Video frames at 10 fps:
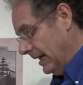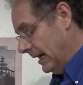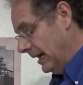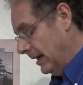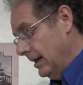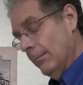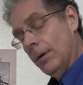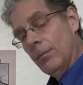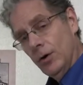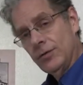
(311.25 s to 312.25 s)

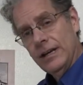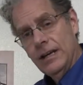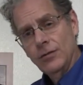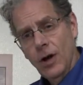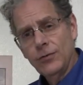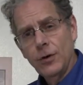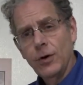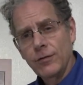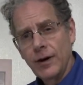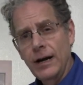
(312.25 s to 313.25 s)
But mostly he's
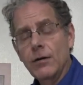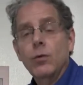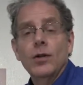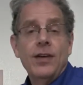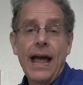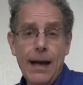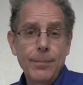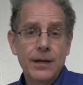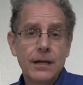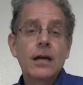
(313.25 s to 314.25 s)
also afraid of what's
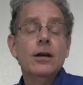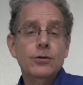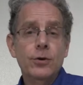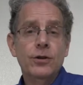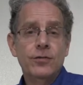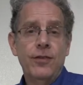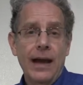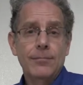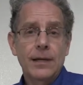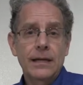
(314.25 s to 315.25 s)
happening to his
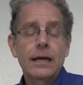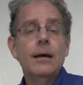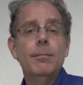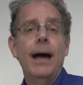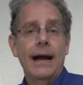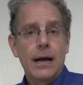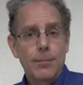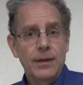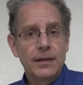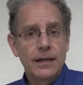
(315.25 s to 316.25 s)
family back
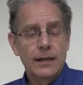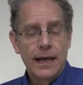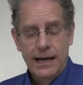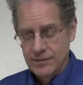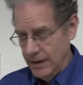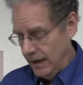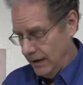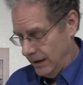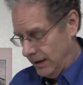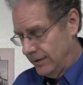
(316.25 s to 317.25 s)
up in the Atlanta
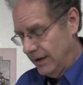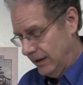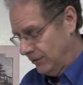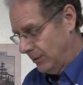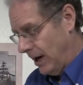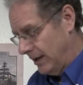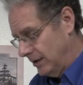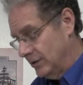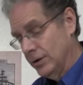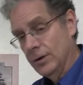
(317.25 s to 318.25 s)
area that he's
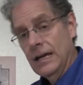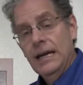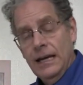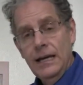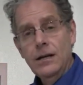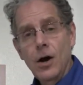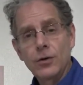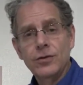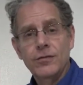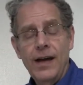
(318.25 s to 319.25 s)
writing to. He
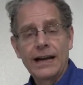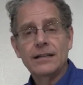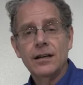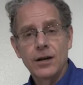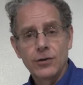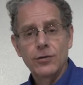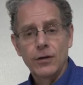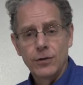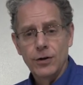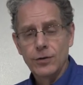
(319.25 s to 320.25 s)
knows, in fact, and
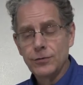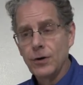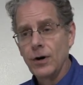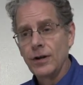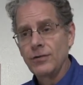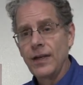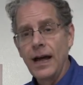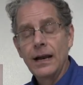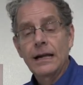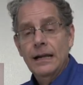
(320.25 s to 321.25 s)
has heard the stories,
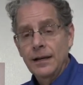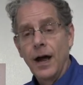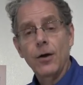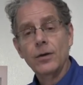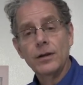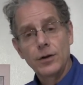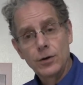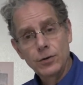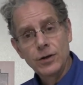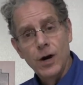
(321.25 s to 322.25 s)
that not only the
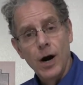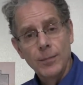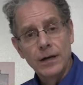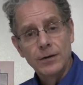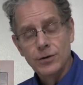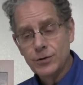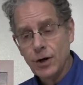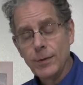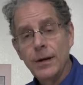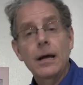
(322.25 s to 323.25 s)
Union Army under
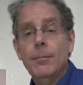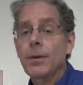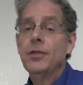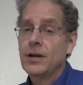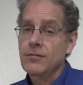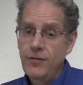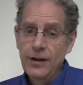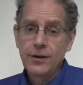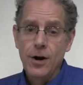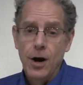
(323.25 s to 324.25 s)
Sherman, but the
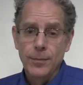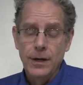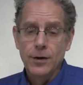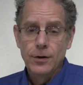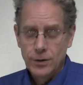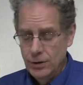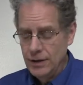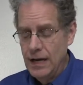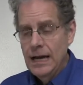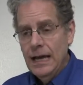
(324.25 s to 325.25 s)
Confederate Army under
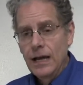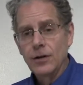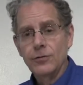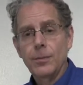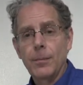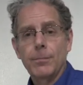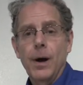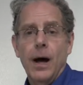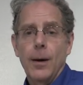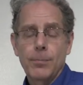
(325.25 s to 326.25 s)
Hood is
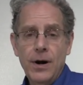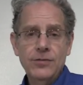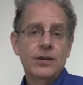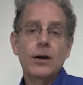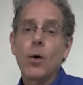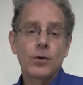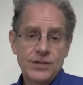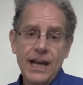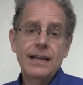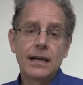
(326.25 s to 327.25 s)
pressing or
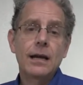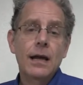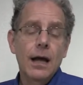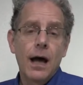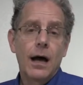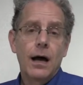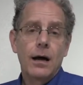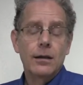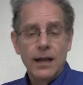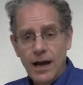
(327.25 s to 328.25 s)
taking
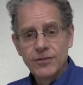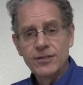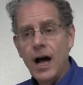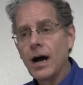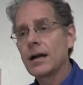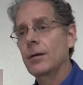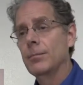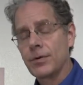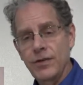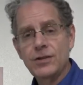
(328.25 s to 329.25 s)
livestock and
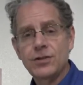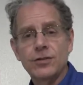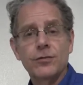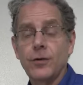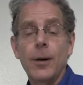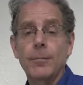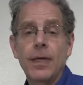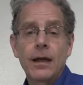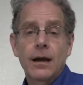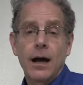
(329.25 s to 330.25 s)
provisions from
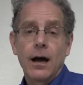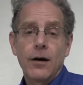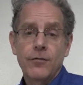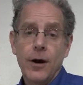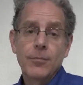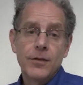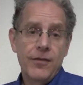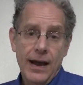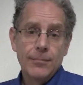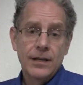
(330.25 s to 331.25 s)
the
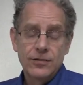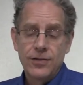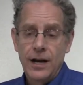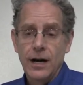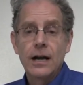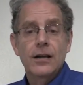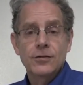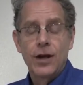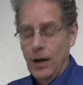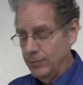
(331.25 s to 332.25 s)
families there
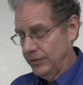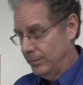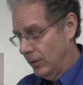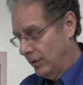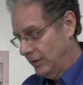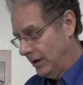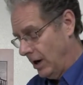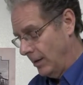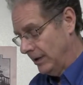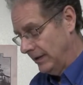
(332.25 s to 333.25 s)
to help support the
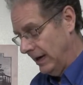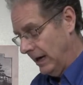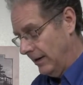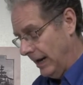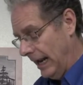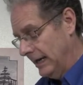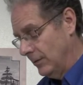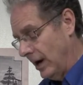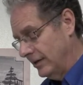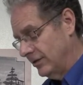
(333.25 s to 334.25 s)
army there. And he
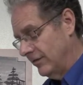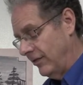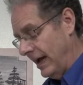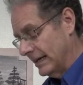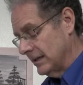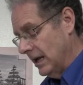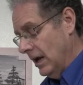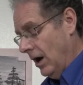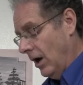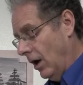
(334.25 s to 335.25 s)
writes, in fact,
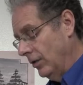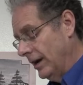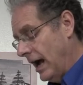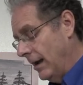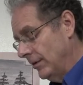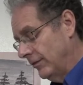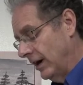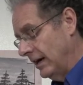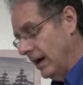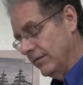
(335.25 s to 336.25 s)
"All that I am
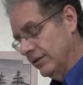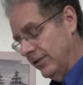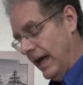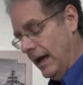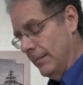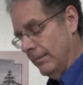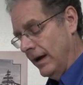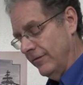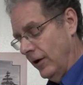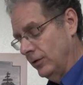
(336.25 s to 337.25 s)
afraid of is that my
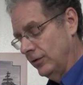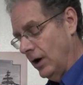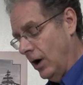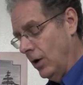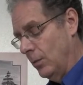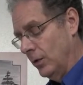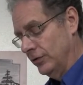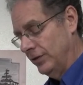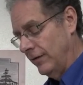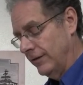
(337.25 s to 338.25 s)
folks at home will
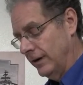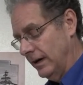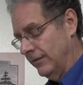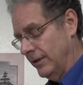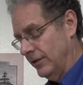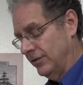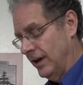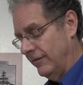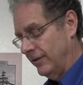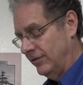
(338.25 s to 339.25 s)
suffer if their
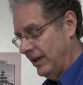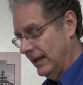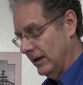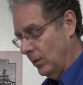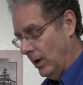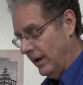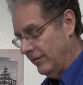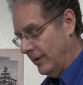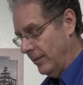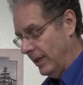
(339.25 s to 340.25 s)
stuff is taken away
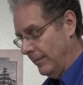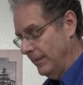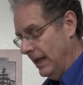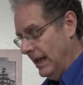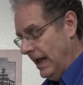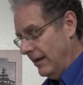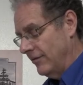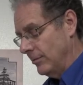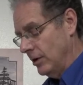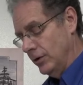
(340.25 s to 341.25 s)
from them. And
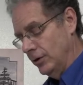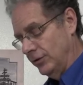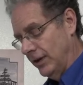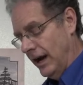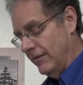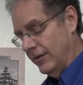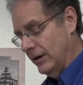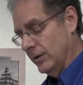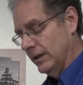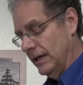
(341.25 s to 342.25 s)
from the news that I
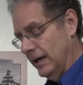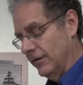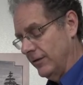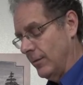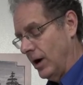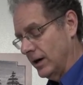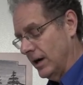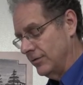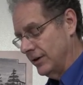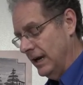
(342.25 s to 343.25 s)
frequently hear from our
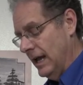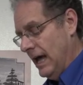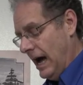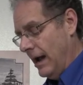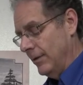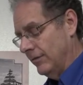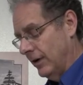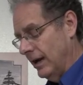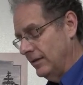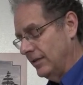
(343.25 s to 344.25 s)
country, I am
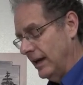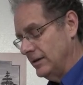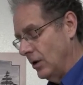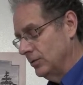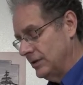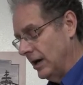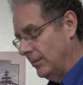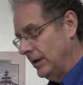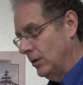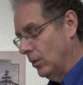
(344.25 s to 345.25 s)
afraid that they don't tell
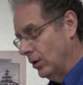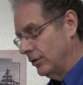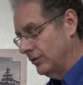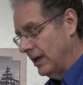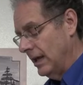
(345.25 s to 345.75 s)
me the worst